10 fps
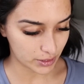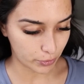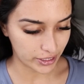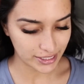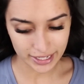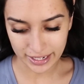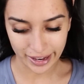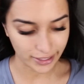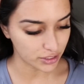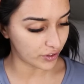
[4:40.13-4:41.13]
spray tan
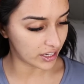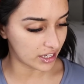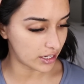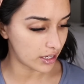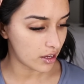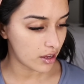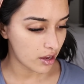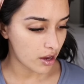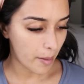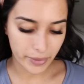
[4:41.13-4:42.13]
has faded,
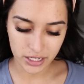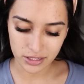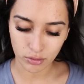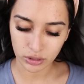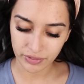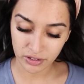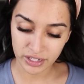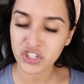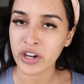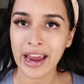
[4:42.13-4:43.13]
but it's the only
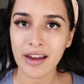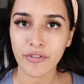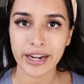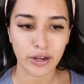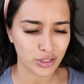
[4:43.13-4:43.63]
foundation I have right now.